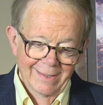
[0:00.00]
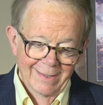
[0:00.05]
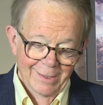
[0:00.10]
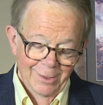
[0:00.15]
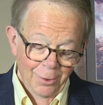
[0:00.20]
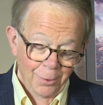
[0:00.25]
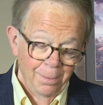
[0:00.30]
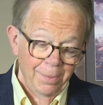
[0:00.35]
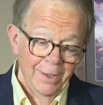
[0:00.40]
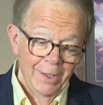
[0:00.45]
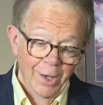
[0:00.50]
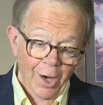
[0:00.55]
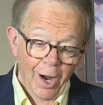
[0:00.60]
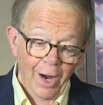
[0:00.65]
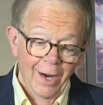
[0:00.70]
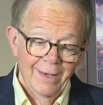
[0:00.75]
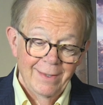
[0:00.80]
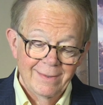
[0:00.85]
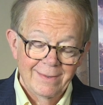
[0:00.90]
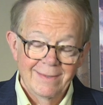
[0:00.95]
an open
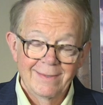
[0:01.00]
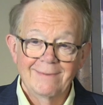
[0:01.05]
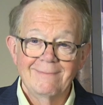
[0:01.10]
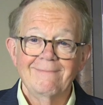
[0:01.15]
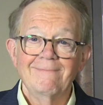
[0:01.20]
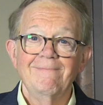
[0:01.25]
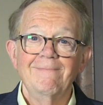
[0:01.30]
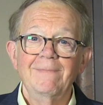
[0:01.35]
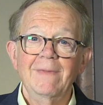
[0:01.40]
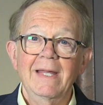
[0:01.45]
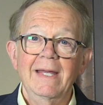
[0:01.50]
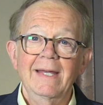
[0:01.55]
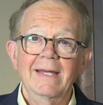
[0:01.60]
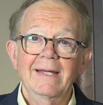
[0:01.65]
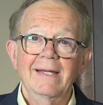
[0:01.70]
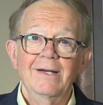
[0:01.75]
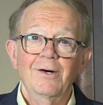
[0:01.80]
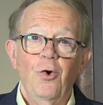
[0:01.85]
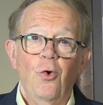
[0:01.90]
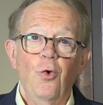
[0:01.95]
heart,
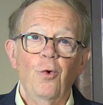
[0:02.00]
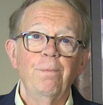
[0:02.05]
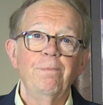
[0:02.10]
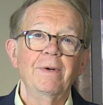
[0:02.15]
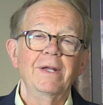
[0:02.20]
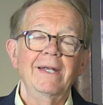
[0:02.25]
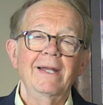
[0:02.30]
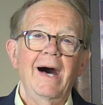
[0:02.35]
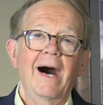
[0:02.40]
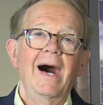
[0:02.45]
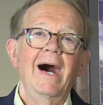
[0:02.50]
open